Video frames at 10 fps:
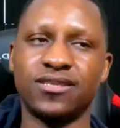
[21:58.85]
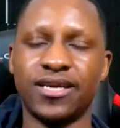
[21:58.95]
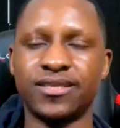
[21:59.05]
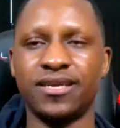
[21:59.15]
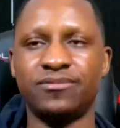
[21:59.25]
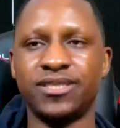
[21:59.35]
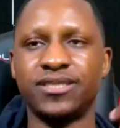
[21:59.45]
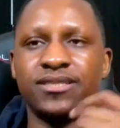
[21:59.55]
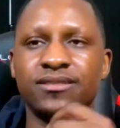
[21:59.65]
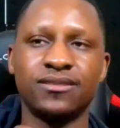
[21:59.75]
God damn it.
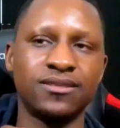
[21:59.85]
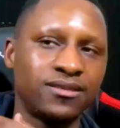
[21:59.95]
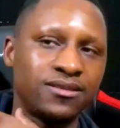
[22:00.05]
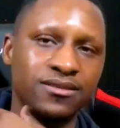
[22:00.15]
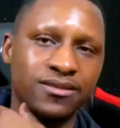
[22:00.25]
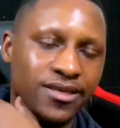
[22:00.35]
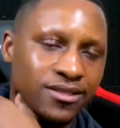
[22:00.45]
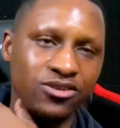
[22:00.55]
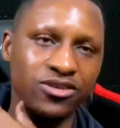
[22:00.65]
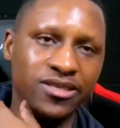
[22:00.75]
Like,
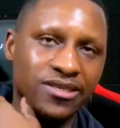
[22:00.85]
look,